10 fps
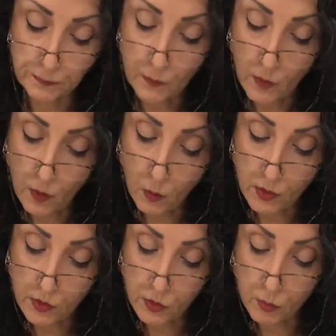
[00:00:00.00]
I
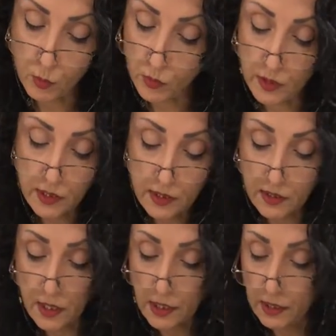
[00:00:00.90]
want to smooth it. It's
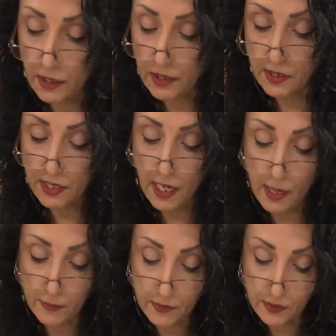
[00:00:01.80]
not a nice
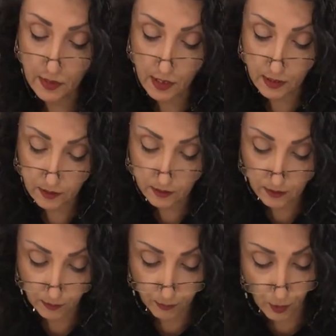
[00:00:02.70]
cap. It's not
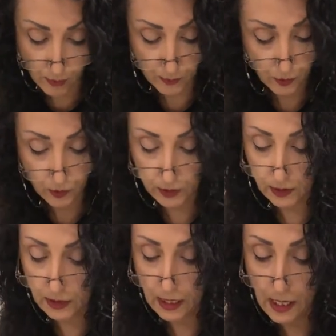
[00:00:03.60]
a proper
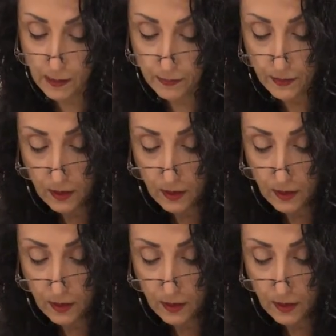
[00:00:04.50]
looking cap.